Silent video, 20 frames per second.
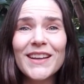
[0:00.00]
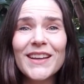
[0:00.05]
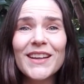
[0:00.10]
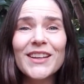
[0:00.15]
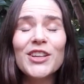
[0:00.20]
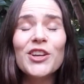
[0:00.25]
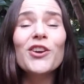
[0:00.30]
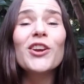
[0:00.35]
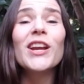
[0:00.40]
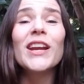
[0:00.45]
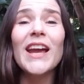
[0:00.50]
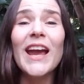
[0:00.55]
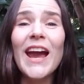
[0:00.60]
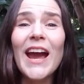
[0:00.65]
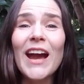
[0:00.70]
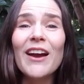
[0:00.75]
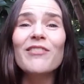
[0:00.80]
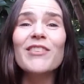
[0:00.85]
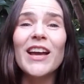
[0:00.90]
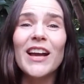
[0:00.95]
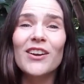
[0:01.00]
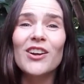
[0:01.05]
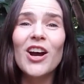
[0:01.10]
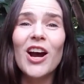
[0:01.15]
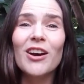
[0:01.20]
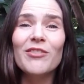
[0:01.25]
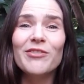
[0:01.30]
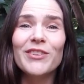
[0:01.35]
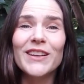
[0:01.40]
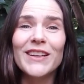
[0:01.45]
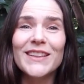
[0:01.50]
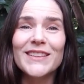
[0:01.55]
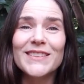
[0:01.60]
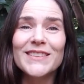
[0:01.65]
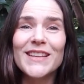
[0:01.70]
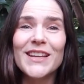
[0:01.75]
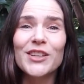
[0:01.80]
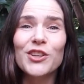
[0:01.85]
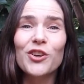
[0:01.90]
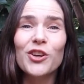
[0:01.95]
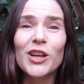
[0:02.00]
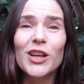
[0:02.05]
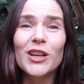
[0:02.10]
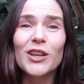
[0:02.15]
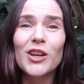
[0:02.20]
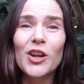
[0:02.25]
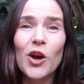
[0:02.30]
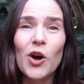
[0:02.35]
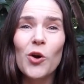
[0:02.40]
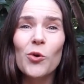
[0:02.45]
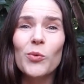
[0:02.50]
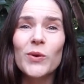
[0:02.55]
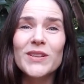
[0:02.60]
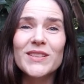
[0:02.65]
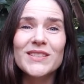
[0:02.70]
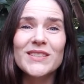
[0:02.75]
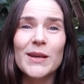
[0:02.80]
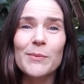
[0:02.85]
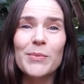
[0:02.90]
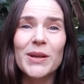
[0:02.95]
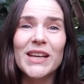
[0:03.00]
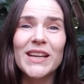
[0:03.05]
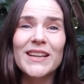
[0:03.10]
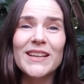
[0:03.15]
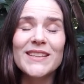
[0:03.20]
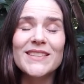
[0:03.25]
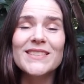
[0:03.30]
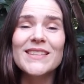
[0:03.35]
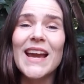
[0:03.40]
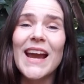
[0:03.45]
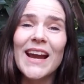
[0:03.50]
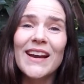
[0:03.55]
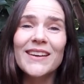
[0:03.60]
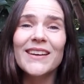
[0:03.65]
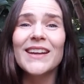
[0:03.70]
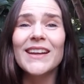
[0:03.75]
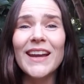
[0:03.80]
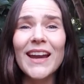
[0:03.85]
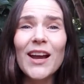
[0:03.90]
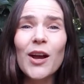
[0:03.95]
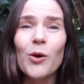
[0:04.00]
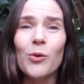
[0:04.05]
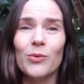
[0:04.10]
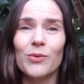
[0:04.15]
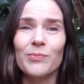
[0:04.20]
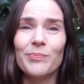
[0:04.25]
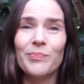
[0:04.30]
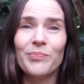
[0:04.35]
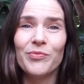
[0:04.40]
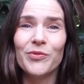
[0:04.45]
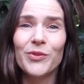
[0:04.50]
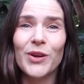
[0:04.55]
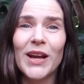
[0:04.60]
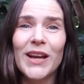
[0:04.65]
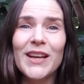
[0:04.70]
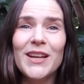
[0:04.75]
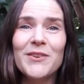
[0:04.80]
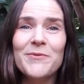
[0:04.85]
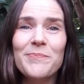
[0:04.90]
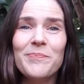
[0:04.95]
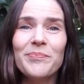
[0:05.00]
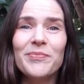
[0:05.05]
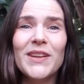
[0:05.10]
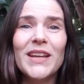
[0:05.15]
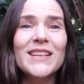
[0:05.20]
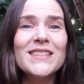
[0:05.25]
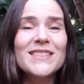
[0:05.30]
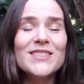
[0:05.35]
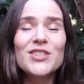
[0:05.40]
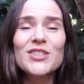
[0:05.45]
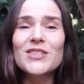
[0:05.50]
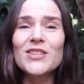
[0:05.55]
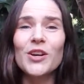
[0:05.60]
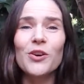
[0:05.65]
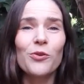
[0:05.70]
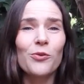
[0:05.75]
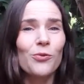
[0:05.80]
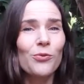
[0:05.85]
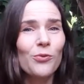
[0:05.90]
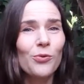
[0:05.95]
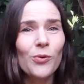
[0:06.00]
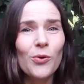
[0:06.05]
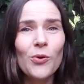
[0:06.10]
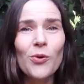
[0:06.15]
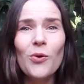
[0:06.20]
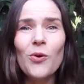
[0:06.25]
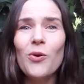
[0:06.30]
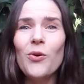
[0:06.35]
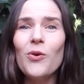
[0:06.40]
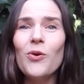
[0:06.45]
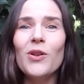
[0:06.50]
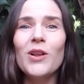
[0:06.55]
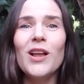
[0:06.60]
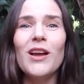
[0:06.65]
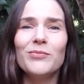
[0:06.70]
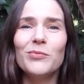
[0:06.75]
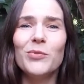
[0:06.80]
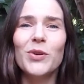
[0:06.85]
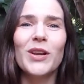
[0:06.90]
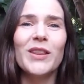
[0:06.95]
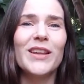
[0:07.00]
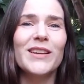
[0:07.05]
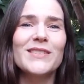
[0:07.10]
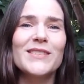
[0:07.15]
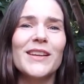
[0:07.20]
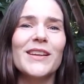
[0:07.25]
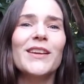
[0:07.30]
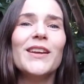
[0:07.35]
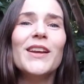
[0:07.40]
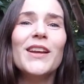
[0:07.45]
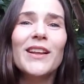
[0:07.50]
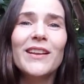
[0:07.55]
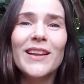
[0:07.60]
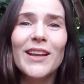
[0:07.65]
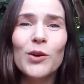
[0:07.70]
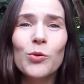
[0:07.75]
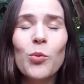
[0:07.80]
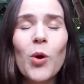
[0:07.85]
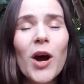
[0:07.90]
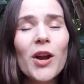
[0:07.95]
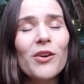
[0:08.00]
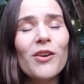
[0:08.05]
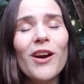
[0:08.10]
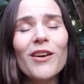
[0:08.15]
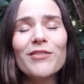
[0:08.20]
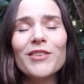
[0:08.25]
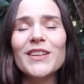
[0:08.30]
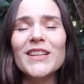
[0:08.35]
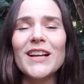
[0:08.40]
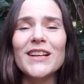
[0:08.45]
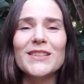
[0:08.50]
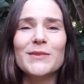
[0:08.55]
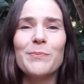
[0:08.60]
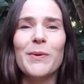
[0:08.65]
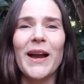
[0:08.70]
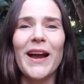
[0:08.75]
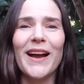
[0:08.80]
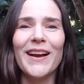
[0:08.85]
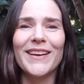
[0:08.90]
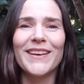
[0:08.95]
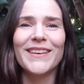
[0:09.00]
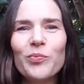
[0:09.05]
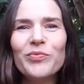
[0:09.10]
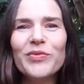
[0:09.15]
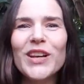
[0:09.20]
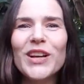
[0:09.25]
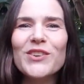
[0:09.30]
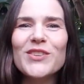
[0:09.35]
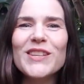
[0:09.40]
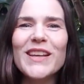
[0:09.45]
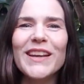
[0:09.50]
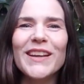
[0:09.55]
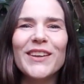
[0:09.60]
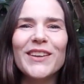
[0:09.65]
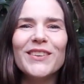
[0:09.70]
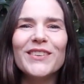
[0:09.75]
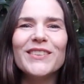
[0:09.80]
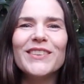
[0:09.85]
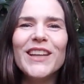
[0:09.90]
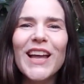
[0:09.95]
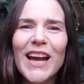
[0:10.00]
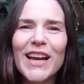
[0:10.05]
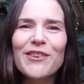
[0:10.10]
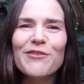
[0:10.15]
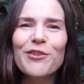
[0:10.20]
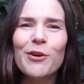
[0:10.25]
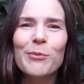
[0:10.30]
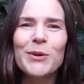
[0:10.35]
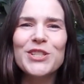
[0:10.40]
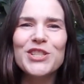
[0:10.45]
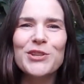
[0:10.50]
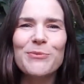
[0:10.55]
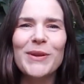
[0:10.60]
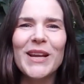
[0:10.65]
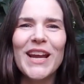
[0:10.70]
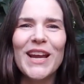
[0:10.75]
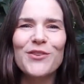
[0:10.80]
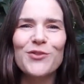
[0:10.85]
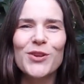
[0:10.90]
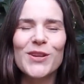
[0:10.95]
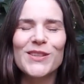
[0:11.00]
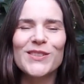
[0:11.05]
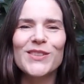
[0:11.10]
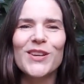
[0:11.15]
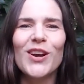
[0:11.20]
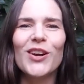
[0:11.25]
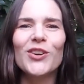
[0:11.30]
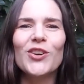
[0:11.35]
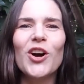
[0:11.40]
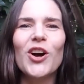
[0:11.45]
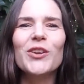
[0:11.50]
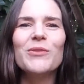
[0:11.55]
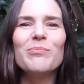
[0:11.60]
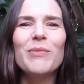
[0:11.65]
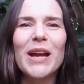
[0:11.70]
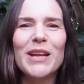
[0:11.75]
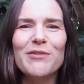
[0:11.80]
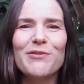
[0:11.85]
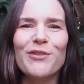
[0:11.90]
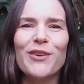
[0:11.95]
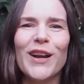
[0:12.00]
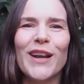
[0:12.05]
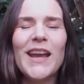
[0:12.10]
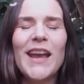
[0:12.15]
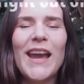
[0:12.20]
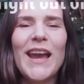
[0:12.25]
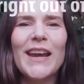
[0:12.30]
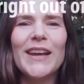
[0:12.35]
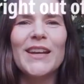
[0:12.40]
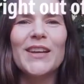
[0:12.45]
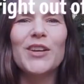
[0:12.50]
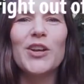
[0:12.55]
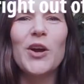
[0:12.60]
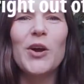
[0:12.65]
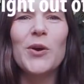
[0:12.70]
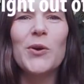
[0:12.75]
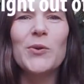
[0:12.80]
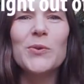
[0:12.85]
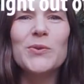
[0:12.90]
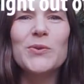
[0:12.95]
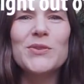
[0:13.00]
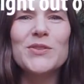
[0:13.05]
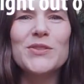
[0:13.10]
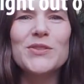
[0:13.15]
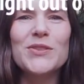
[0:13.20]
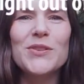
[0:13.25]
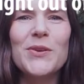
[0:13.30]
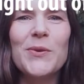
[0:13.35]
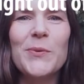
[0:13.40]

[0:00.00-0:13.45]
You're going to have that confidence, and you're going to know when somebody is acting out, right? It's just going to roll off, what do they say? Like water off a duck's back. There's a line from a Jimi Hendrix song called My Friend, and it goes,